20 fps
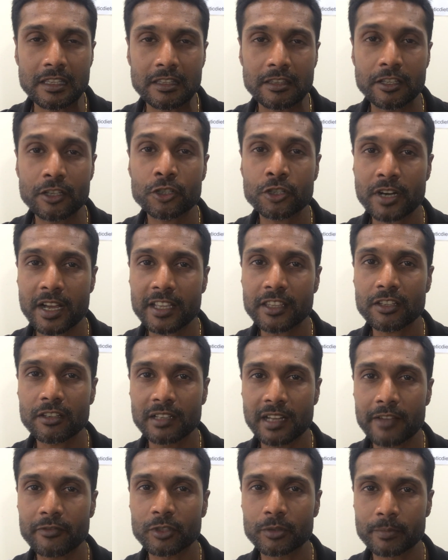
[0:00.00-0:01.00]
They're trying their
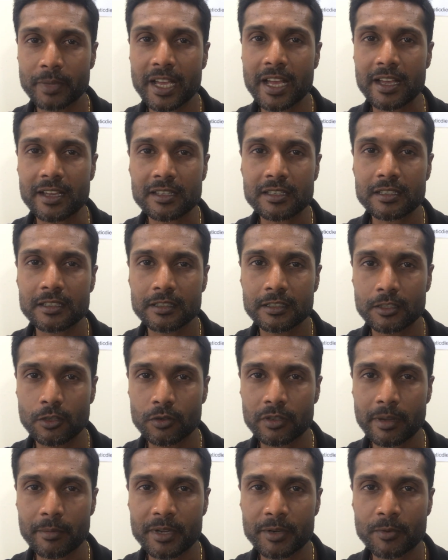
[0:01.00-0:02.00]
level best,
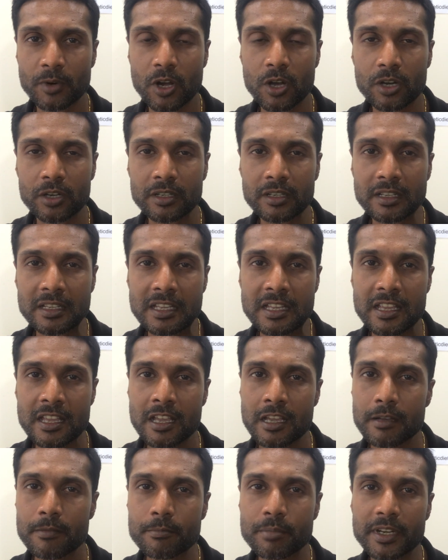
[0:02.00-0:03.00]
don't get me wrong,
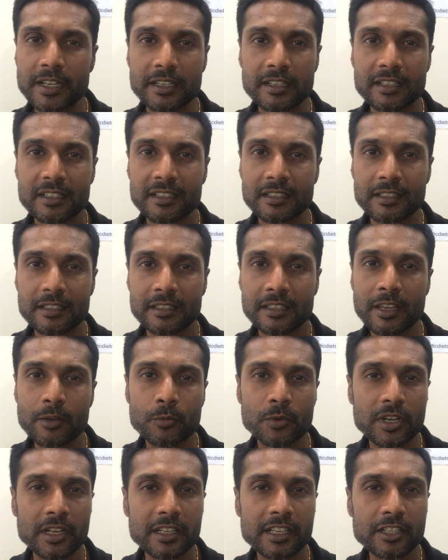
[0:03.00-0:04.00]
but they
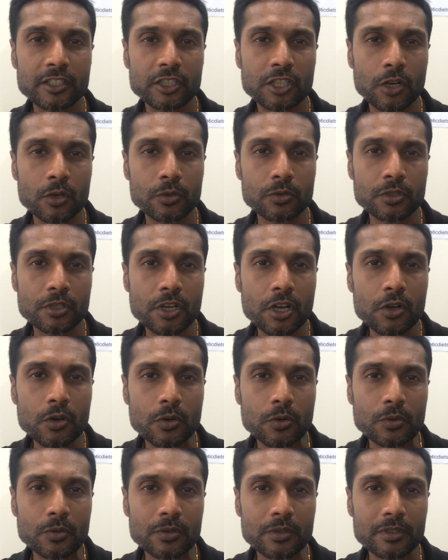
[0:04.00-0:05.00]
really don't
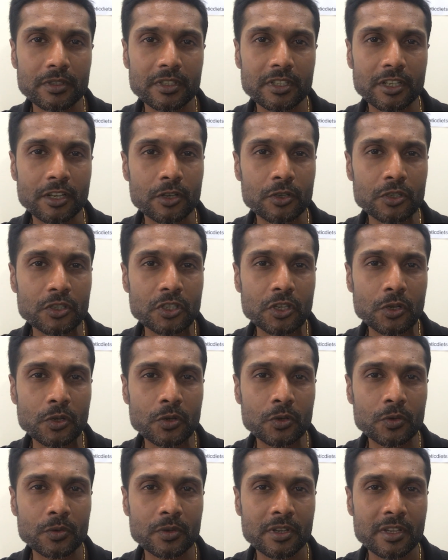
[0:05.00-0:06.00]
know, you know?
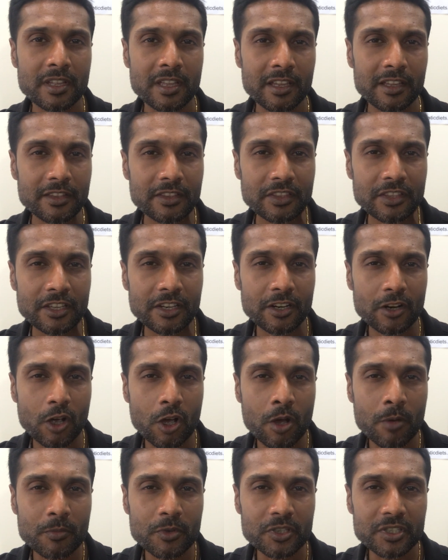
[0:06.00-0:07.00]
So they're
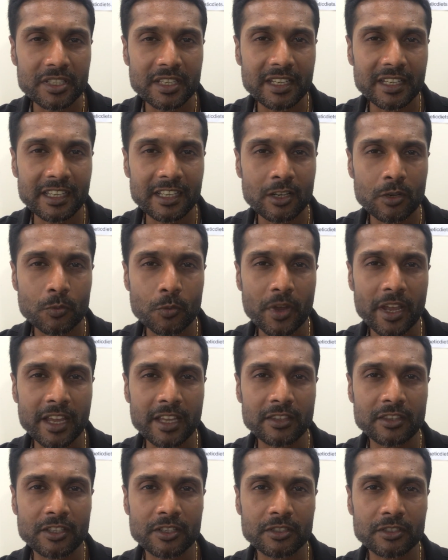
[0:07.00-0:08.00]
almost like in a way
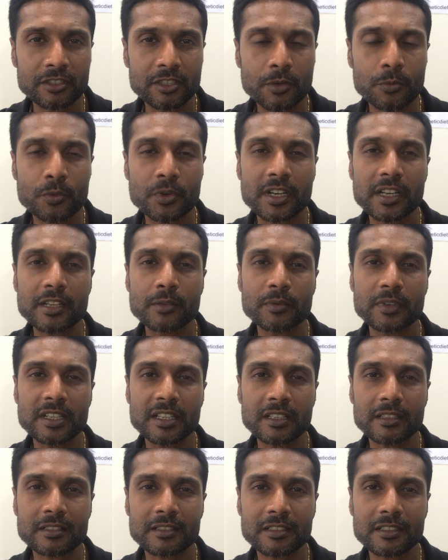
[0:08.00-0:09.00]
they're they're really
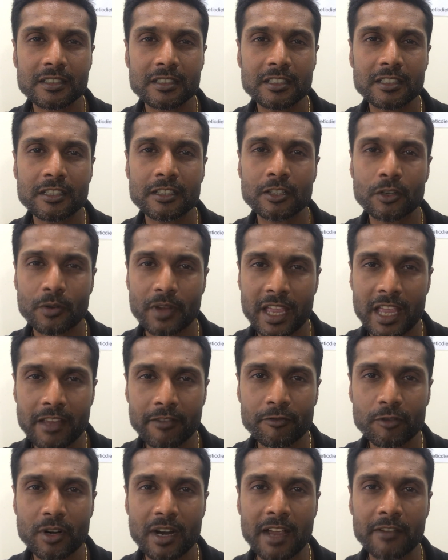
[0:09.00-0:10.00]
really you know, A
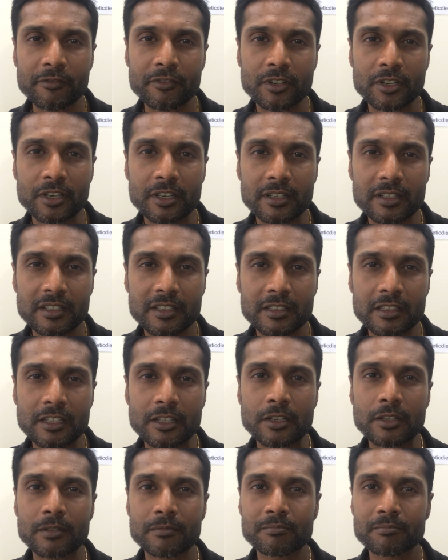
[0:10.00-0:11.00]
for effort,
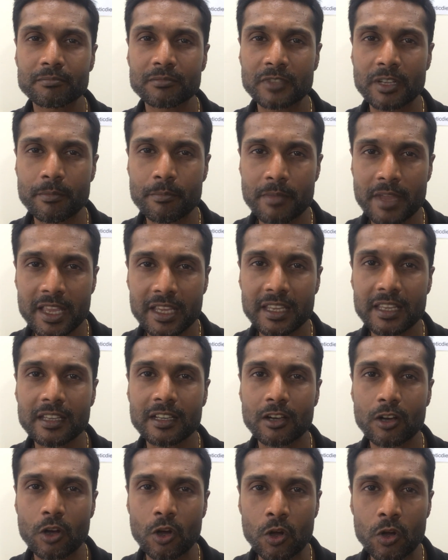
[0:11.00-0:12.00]
they're they're
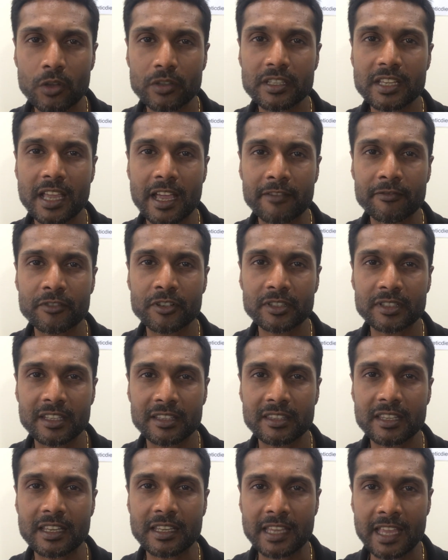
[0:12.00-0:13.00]
making all the effort
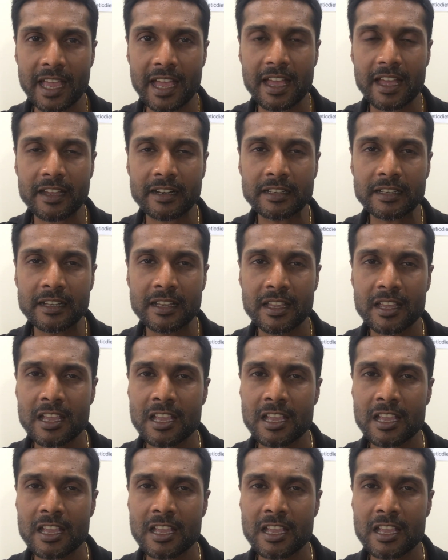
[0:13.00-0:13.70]
that they can,